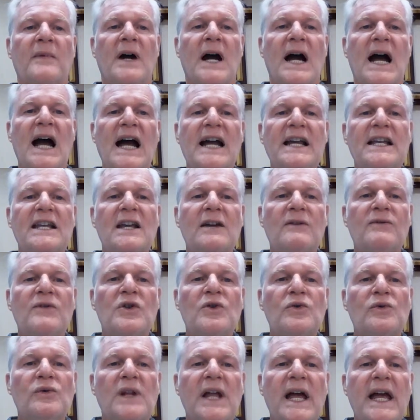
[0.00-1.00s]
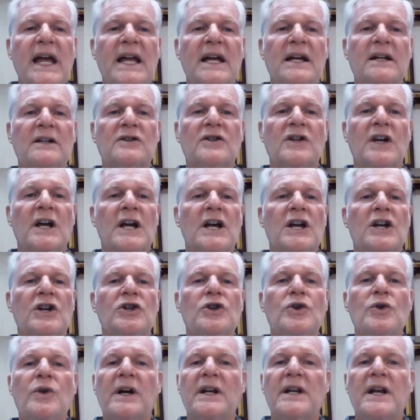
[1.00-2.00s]
I gave you land
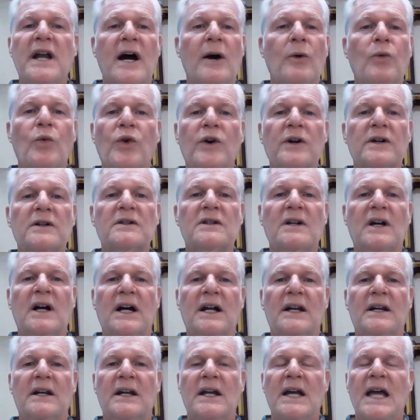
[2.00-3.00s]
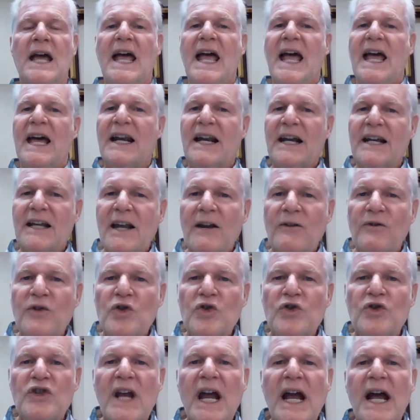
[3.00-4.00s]
you had not worked on, and I gave you
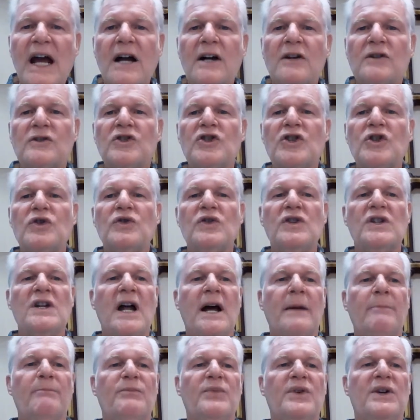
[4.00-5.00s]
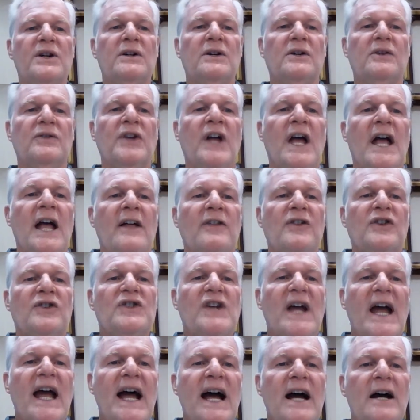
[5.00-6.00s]
towns you did not build, the
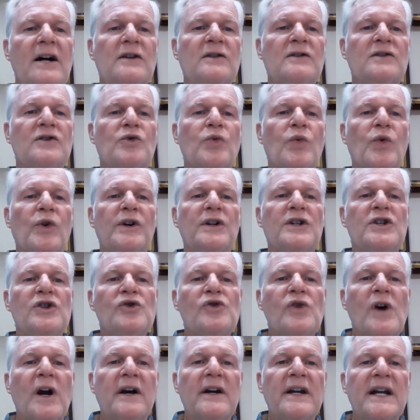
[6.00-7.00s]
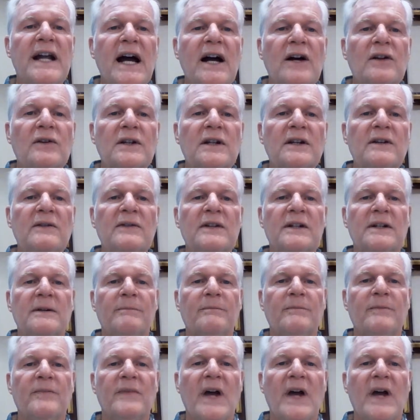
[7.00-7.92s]
towns where you are now living.